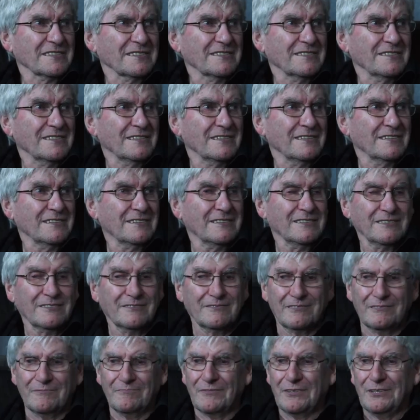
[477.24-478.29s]
Ah, uh, yeah.
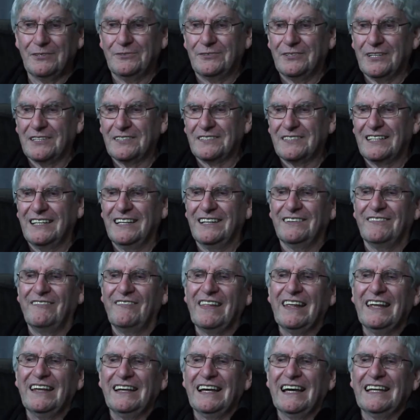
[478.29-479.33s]
You just,
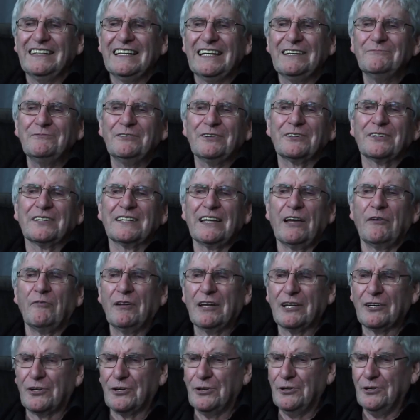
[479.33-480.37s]
and then you could say, well, of